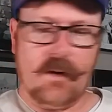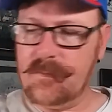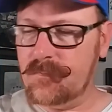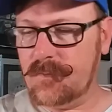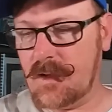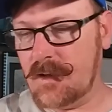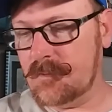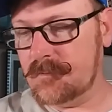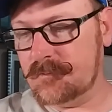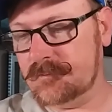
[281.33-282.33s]
but,
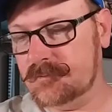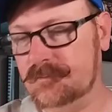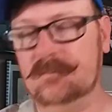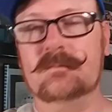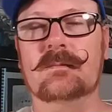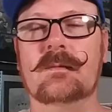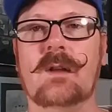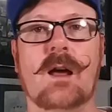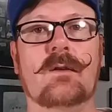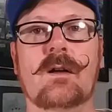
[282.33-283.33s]
hey,
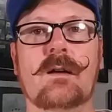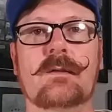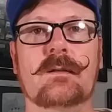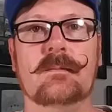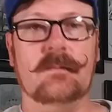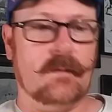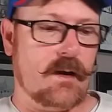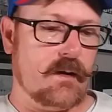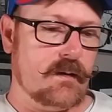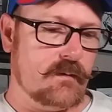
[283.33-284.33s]
I don't have it.
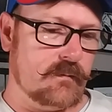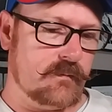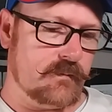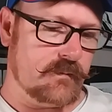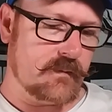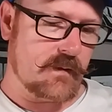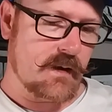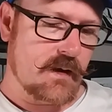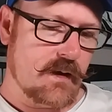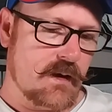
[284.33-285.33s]
Now I do.
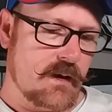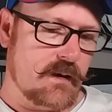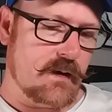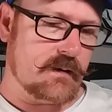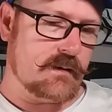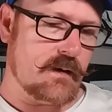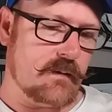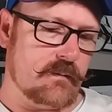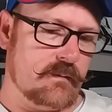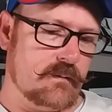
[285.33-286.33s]
Next
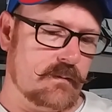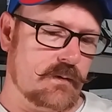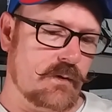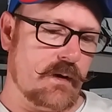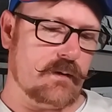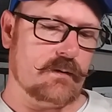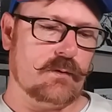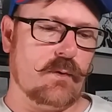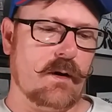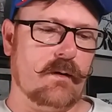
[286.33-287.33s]
up,
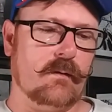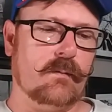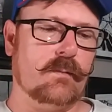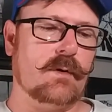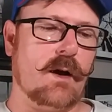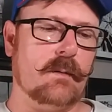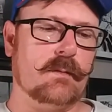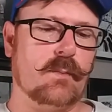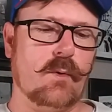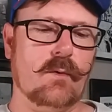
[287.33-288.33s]
2012
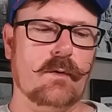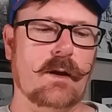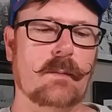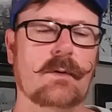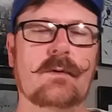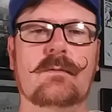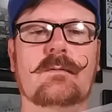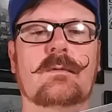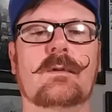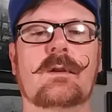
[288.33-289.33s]
Topps Pro
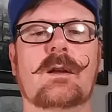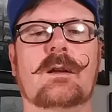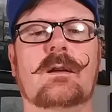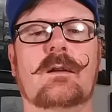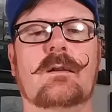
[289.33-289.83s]
debut, Nick